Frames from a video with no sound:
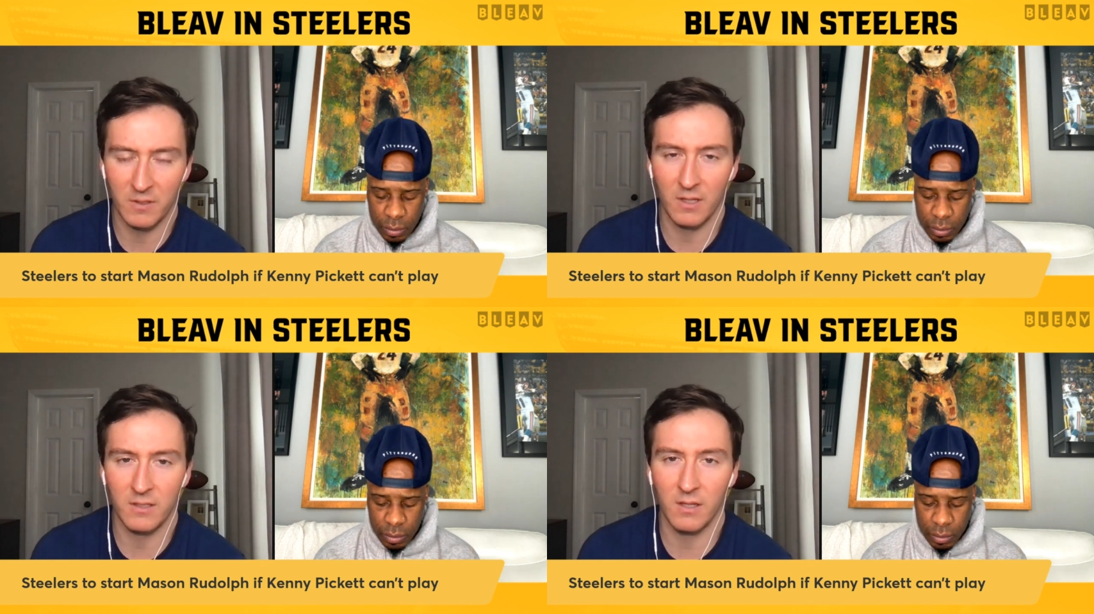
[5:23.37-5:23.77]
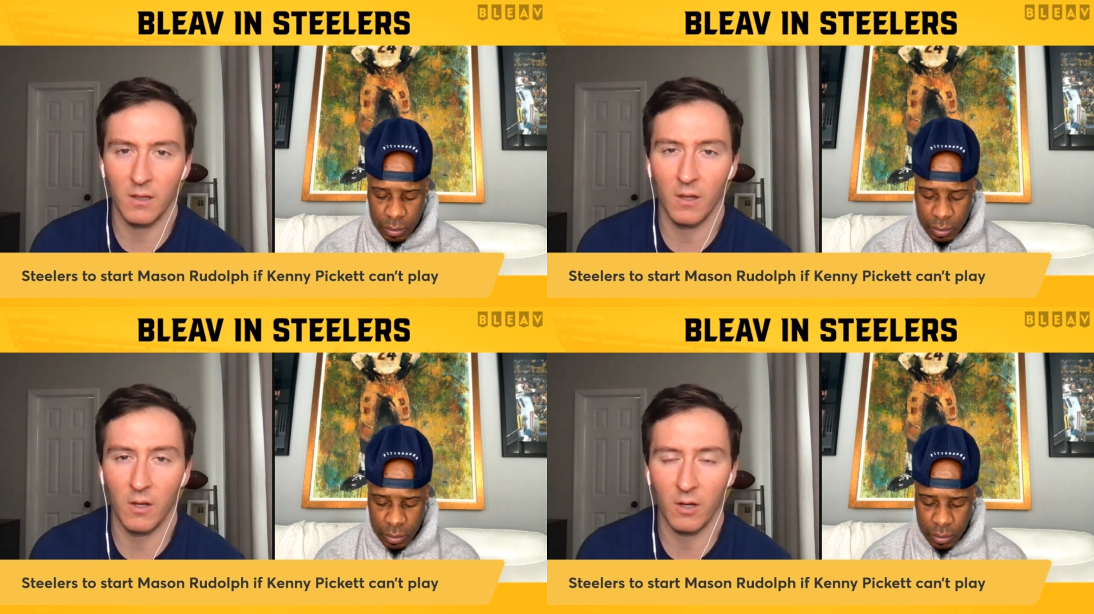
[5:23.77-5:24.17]
Speaker 1: That's the
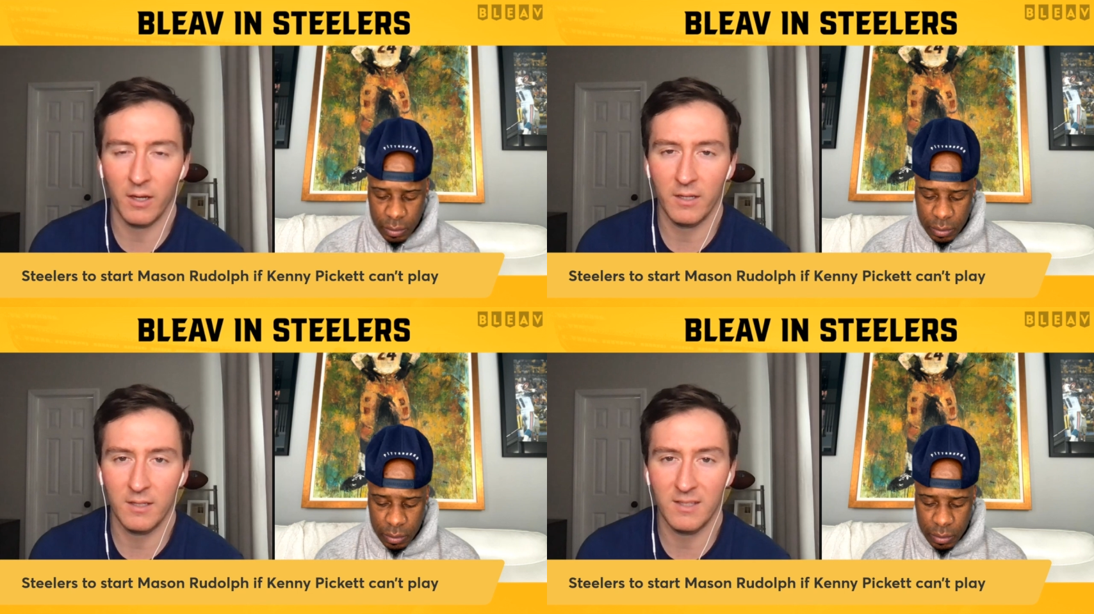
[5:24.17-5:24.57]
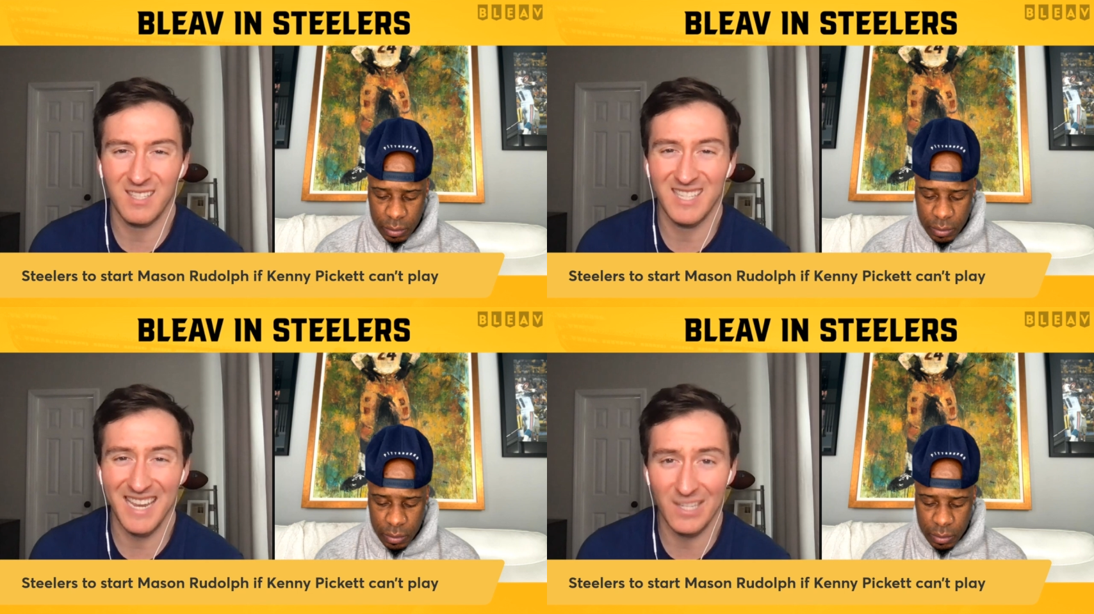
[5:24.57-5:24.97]
longest
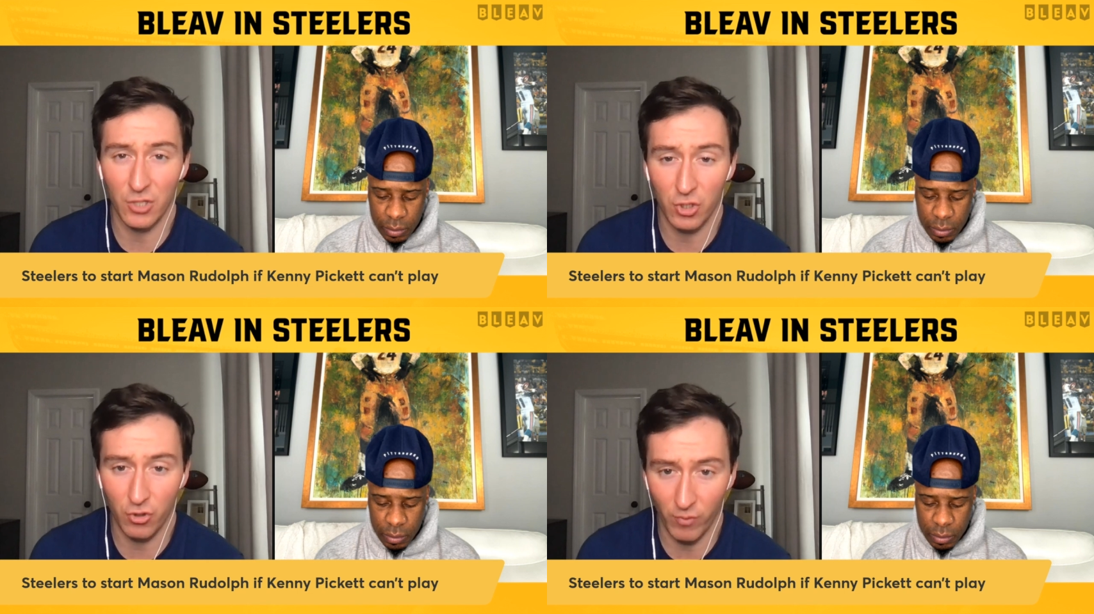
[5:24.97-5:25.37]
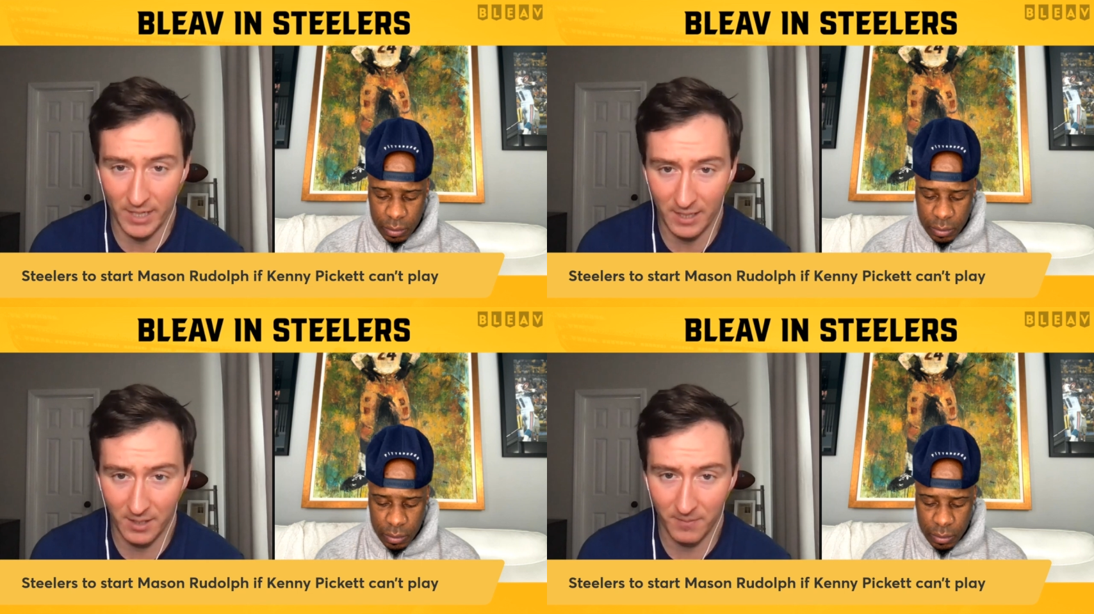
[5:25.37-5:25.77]
said
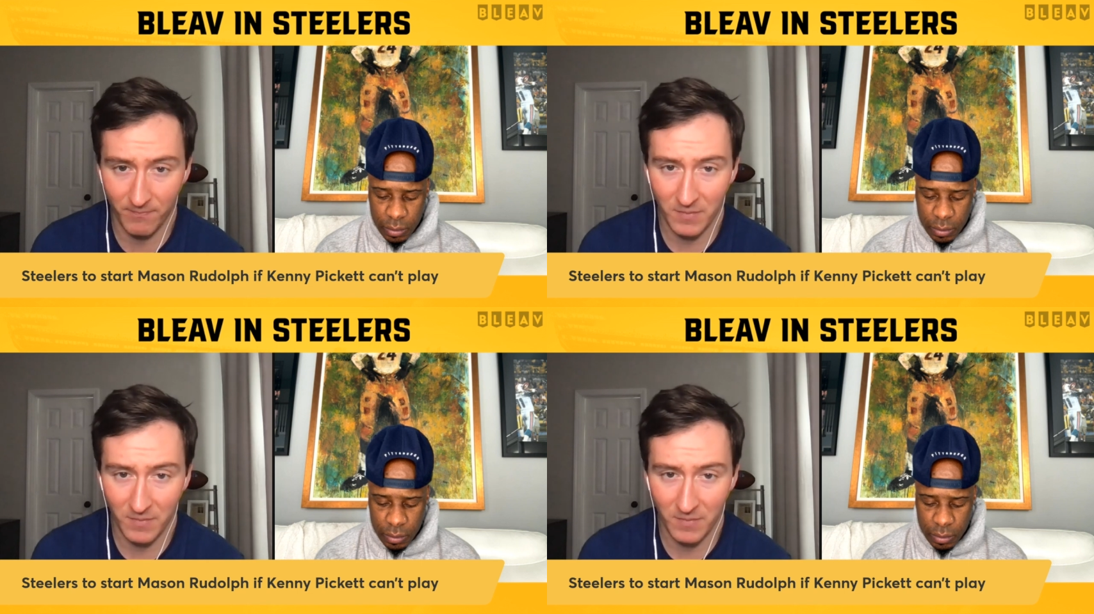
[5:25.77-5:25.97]
streak